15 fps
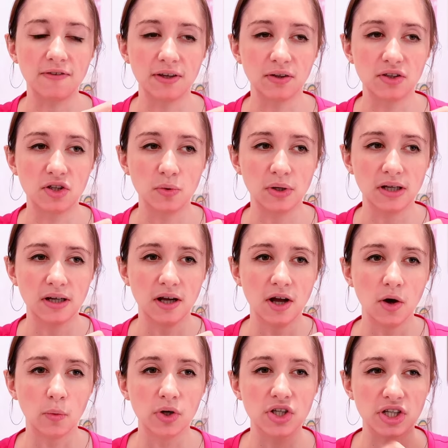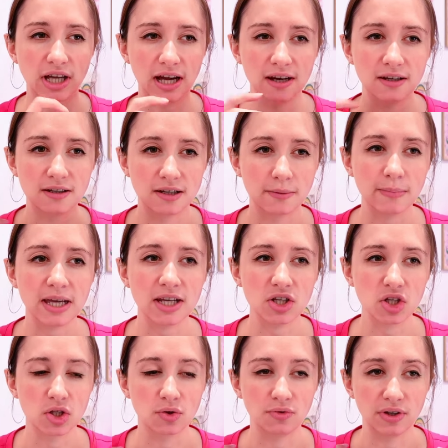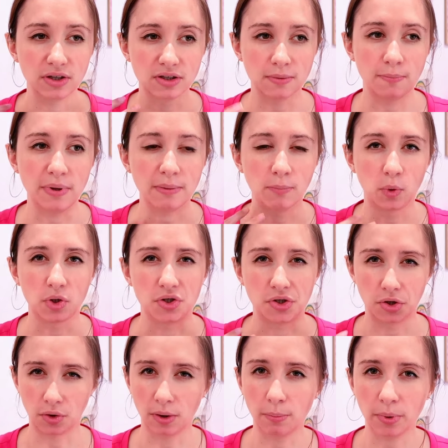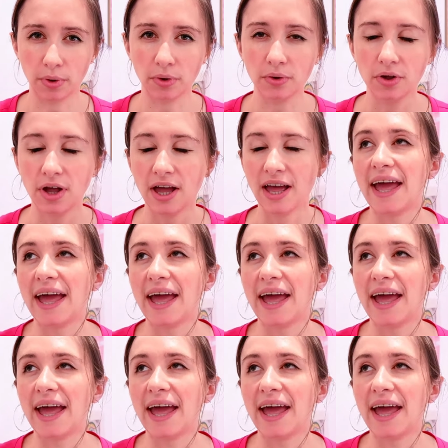feel to it which kind of to me just feels a bit more durable